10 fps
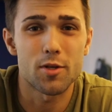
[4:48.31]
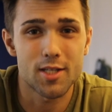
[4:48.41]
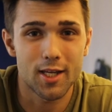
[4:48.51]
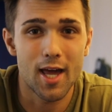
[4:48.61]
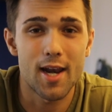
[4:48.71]

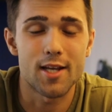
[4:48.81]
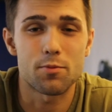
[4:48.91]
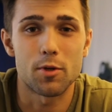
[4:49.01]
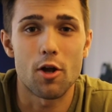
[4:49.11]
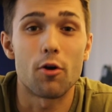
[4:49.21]
Once again,
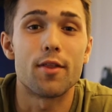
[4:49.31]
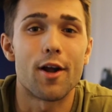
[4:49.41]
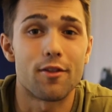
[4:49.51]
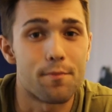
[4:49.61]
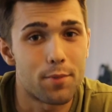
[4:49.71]
as we noted
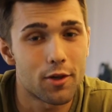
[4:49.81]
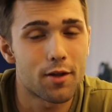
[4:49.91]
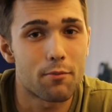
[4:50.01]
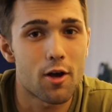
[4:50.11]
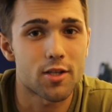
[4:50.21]
there, the
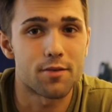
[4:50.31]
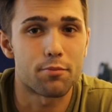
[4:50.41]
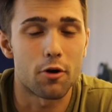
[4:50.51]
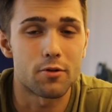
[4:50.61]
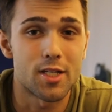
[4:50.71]
building blocks of
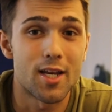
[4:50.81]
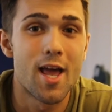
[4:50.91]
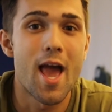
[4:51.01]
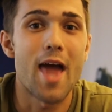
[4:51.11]
protein,